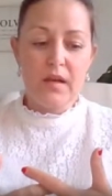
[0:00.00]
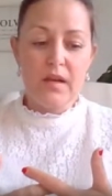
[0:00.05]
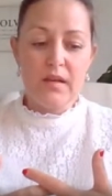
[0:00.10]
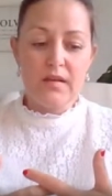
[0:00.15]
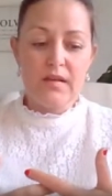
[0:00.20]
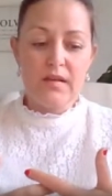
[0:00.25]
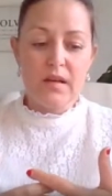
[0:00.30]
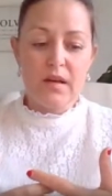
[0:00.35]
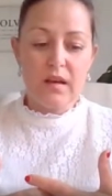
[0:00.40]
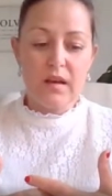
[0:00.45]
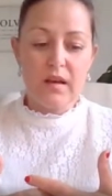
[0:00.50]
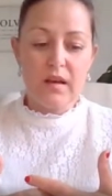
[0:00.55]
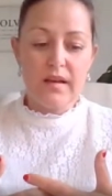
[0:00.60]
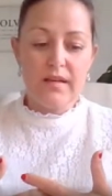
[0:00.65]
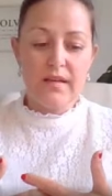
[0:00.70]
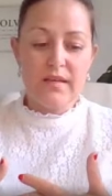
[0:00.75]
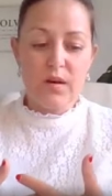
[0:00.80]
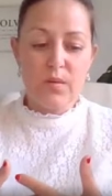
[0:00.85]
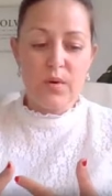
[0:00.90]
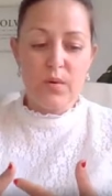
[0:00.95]
is the
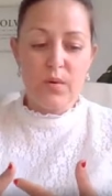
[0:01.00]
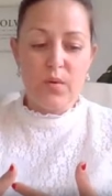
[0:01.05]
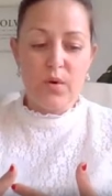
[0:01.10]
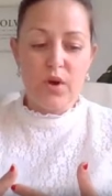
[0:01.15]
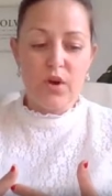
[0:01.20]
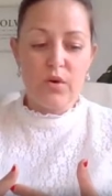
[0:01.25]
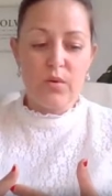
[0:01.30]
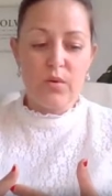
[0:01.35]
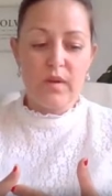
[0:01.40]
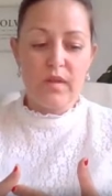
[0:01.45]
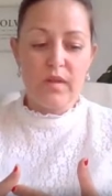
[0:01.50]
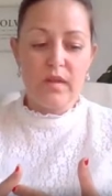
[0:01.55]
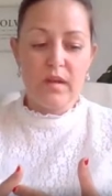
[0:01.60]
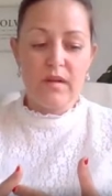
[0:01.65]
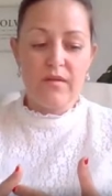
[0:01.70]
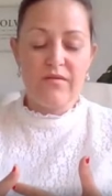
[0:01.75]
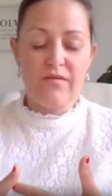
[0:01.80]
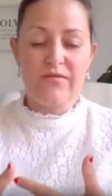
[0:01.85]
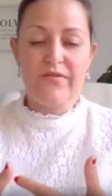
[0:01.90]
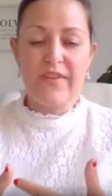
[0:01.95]
clients that we work with
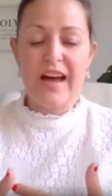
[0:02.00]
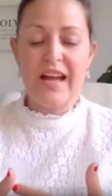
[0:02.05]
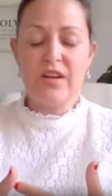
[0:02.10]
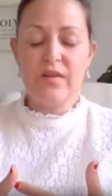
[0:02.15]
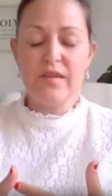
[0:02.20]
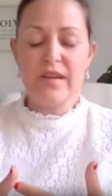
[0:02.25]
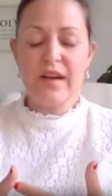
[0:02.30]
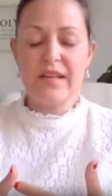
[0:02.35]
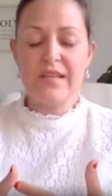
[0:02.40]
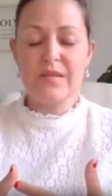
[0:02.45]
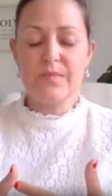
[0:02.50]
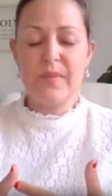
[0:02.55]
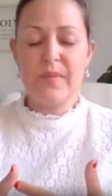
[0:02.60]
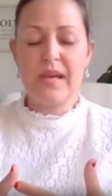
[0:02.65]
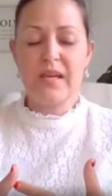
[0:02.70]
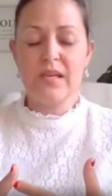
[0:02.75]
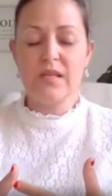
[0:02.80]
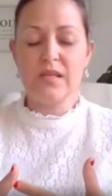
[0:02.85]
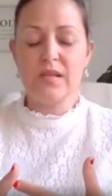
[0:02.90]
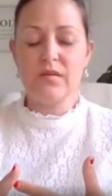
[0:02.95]
value that
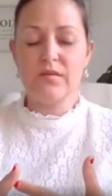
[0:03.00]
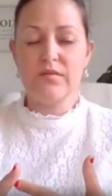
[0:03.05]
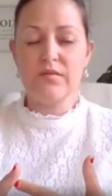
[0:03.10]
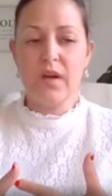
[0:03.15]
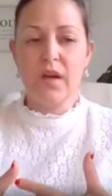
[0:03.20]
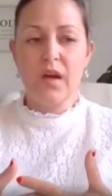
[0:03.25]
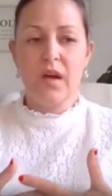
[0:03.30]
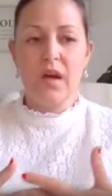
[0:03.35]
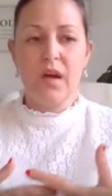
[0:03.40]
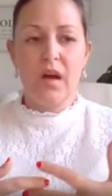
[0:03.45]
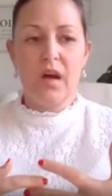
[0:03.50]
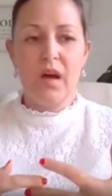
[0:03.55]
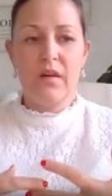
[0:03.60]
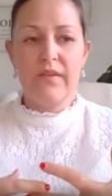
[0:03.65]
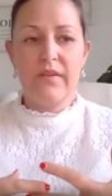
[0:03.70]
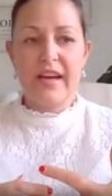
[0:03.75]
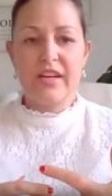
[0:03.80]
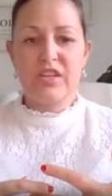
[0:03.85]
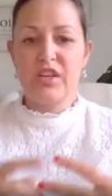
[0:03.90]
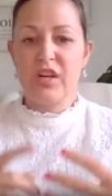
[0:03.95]
space of
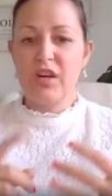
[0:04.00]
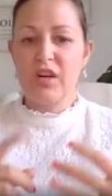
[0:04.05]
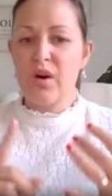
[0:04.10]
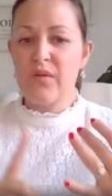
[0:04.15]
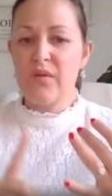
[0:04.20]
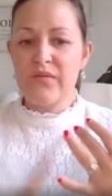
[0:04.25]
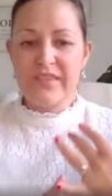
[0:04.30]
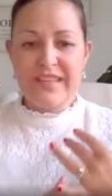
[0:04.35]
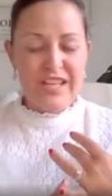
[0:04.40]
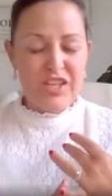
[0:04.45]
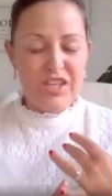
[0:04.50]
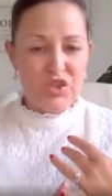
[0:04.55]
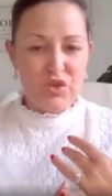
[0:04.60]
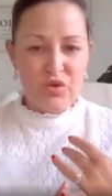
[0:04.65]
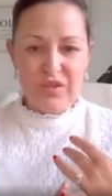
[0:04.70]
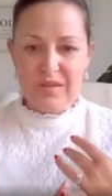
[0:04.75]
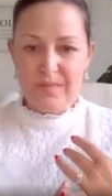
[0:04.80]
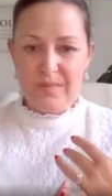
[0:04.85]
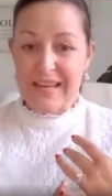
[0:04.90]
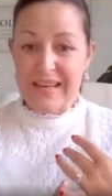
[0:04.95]
of actually a
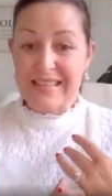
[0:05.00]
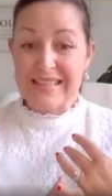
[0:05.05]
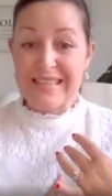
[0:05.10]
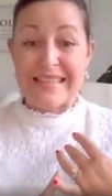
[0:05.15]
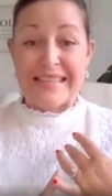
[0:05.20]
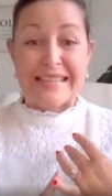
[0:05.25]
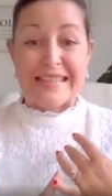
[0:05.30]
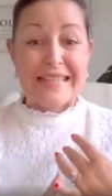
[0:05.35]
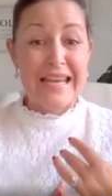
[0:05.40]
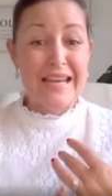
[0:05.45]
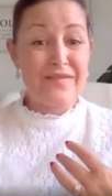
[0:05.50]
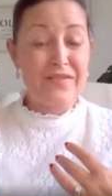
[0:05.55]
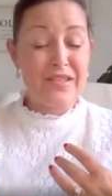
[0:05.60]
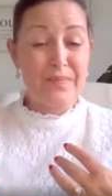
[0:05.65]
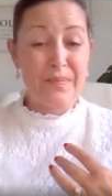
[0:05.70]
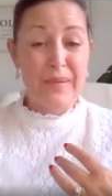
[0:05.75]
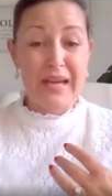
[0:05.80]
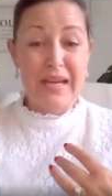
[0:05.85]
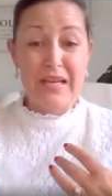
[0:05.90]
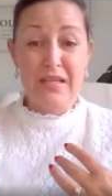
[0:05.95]
confidential space, a safe
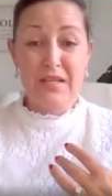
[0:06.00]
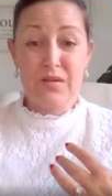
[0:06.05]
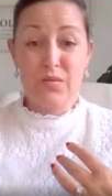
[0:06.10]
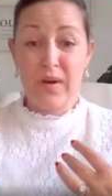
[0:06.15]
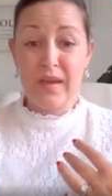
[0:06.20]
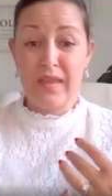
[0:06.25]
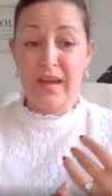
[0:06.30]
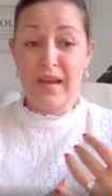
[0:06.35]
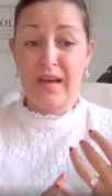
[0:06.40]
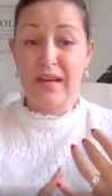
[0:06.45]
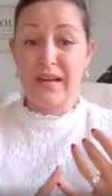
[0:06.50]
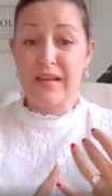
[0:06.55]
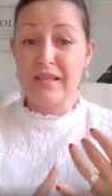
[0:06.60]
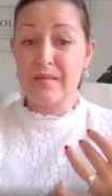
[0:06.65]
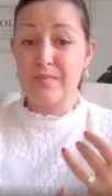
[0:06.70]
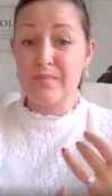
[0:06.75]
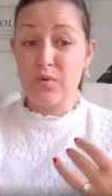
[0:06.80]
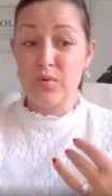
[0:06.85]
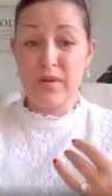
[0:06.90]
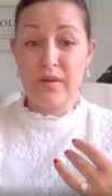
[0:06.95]
space where they can
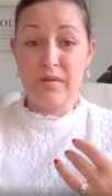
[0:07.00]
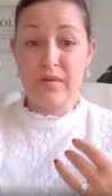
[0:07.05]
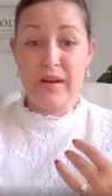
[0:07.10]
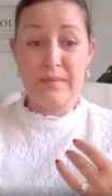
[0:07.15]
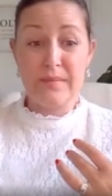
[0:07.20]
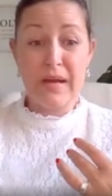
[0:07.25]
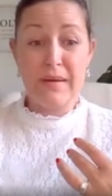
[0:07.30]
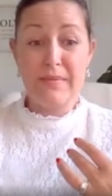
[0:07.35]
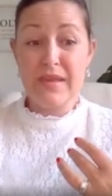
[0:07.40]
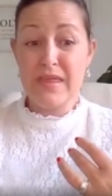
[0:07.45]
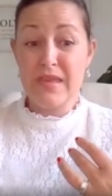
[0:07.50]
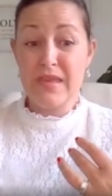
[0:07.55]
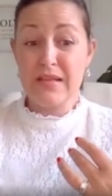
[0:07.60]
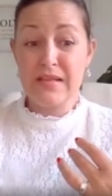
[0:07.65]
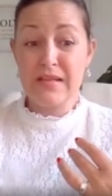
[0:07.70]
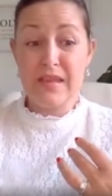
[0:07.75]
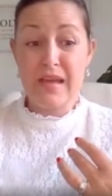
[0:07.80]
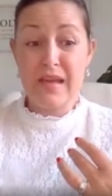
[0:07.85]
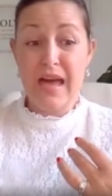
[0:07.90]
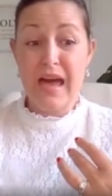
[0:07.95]
explore their right, maybe
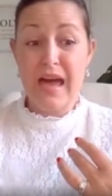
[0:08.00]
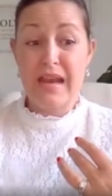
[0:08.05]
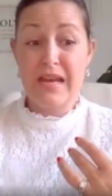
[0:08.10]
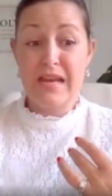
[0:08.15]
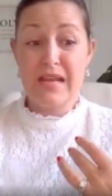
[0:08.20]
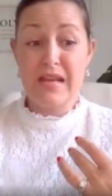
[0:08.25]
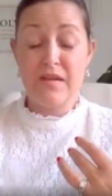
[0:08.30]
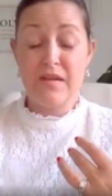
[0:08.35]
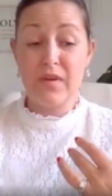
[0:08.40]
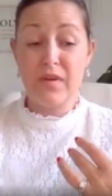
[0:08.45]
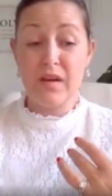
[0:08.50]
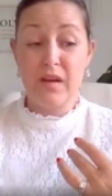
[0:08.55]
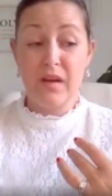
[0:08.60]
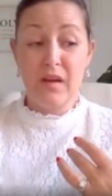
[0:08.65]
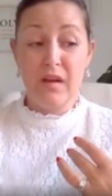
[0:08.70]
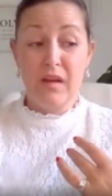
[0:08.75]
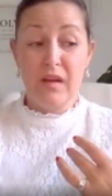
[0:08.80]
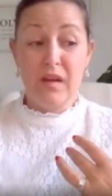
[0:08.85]
things that they hadn't even